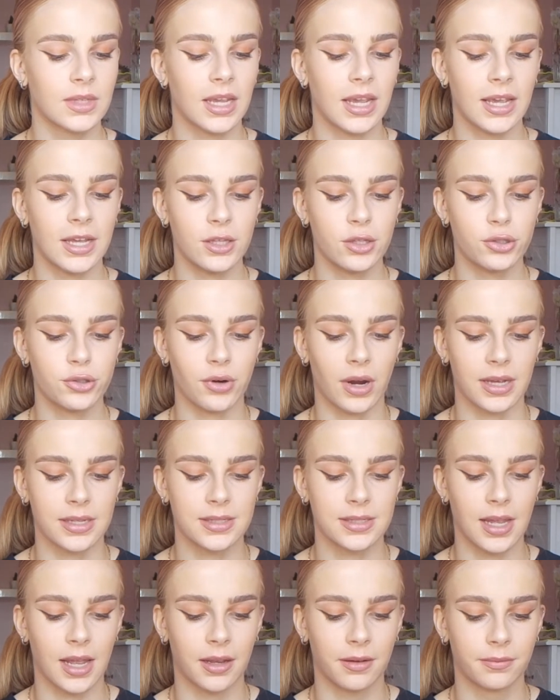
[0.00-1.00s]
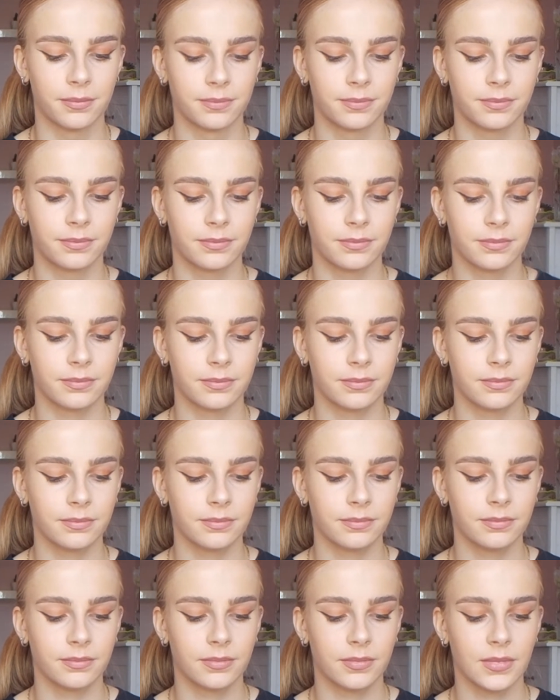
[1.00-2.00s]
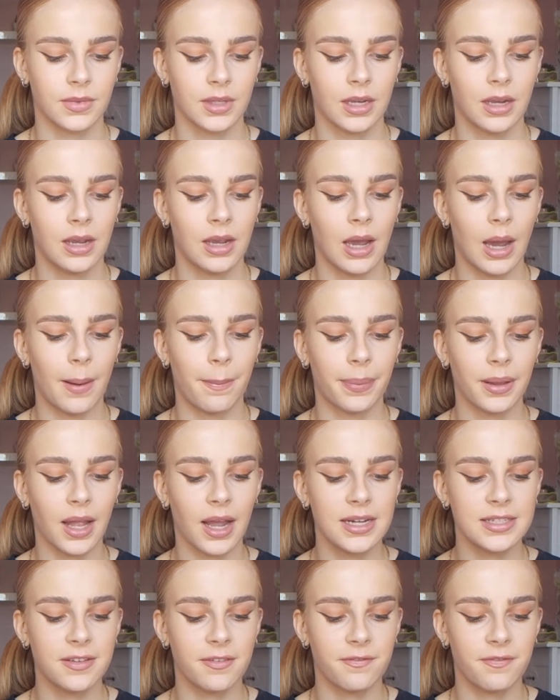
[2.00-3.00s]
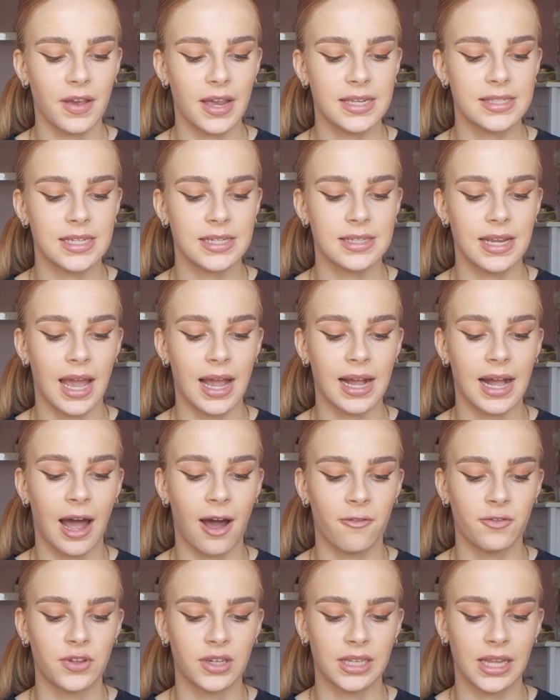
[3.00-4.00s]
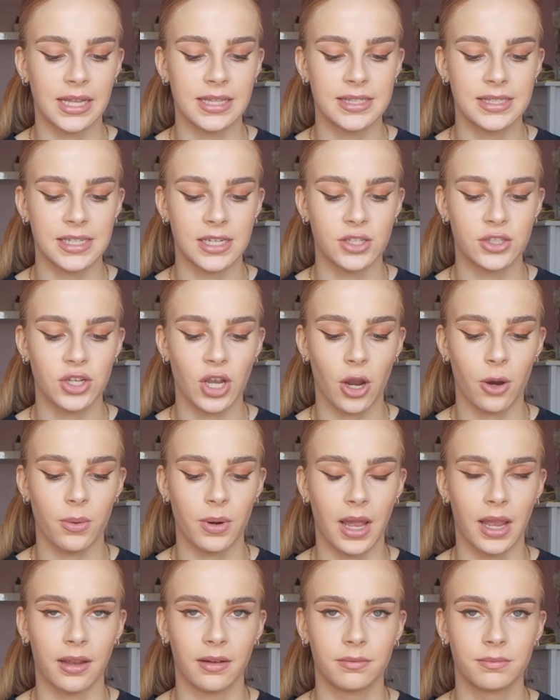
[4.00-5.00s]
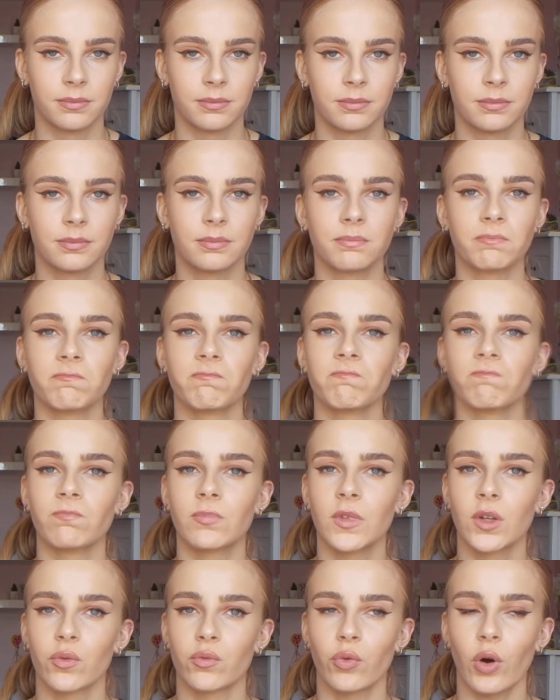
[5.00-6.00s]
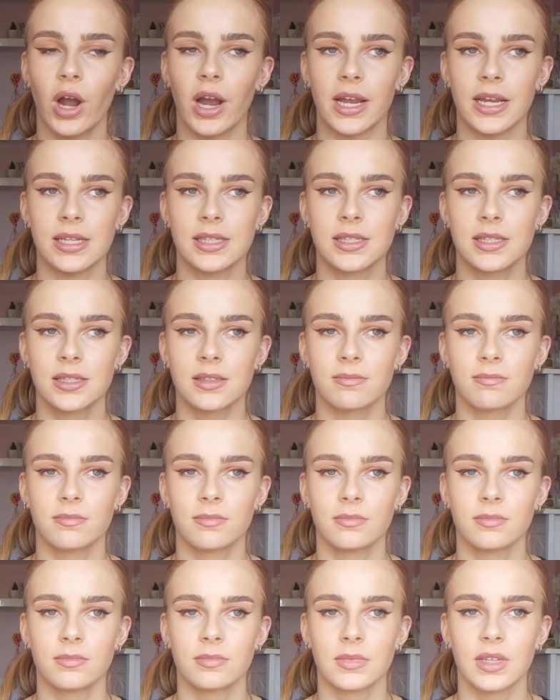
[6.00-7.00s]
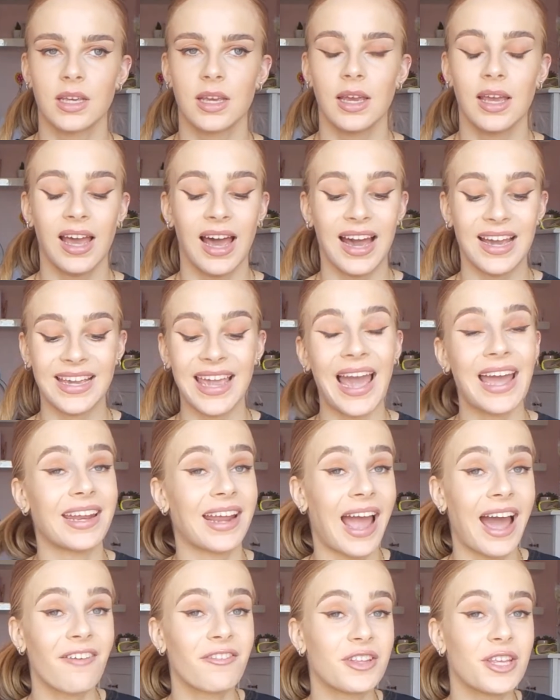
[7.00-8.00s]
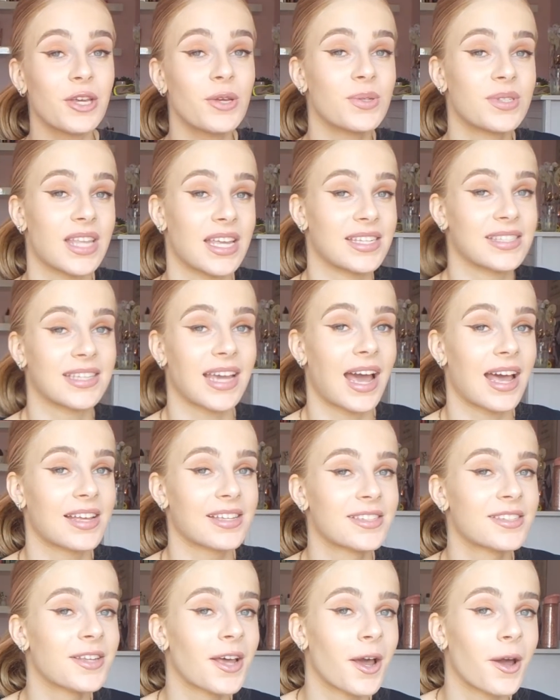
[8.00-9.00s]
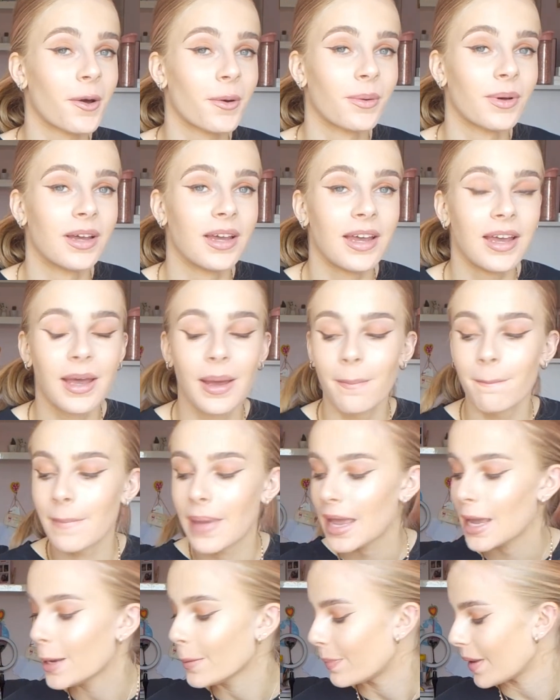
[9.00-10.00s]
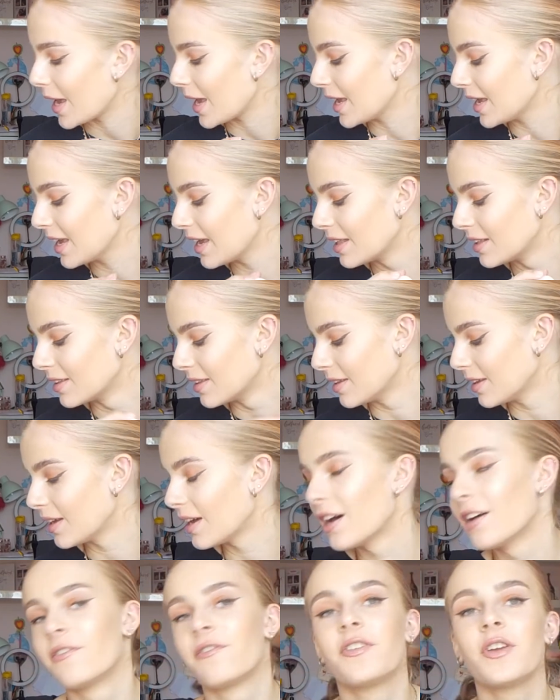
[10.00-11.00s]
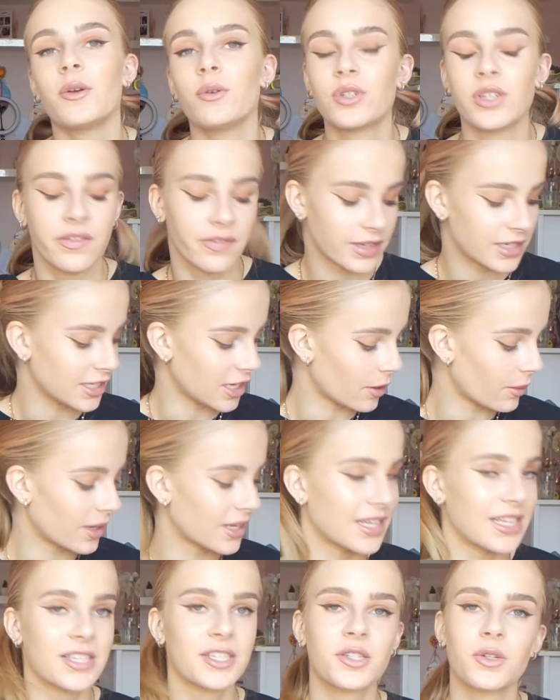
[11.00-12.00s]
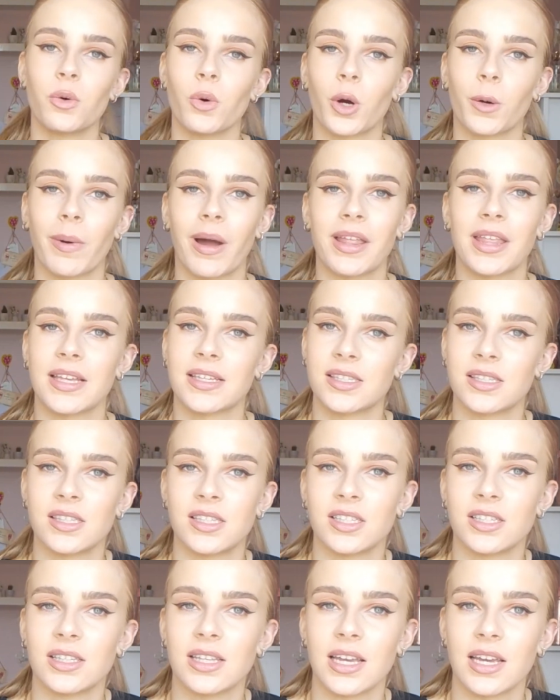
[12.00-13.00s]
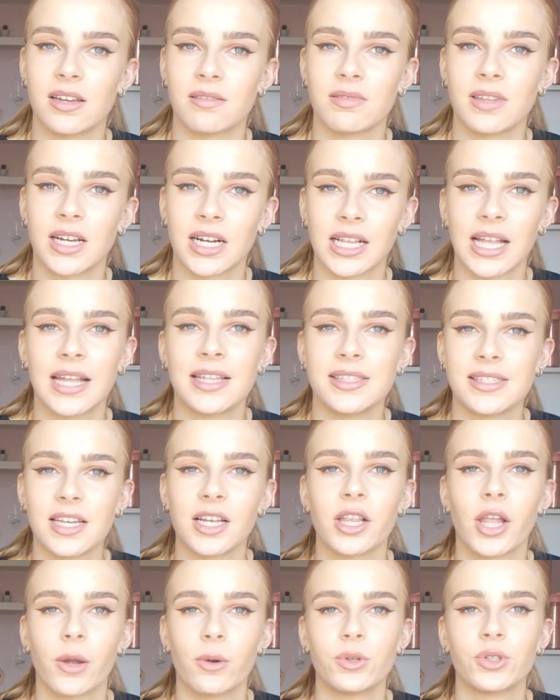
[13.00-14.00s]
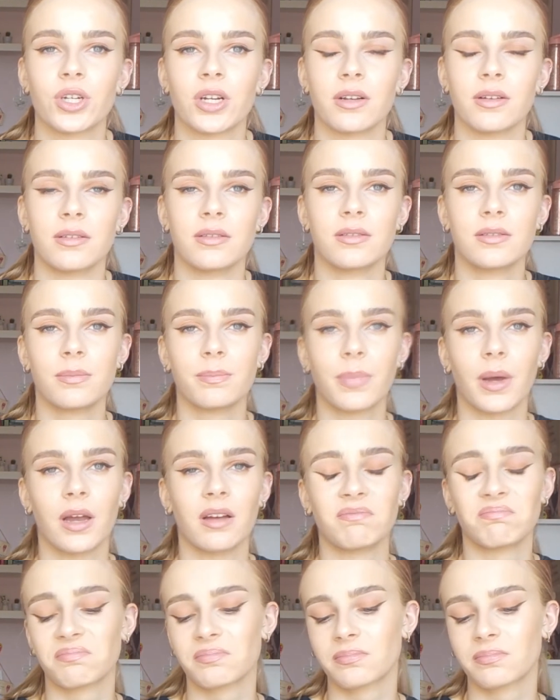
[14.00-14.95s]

Interesting. Apply to face and neck after cleansing and toning. Right. Again, I haven't used this yet, so maybe in a future video I need to talk about this and the cleansing lotion, but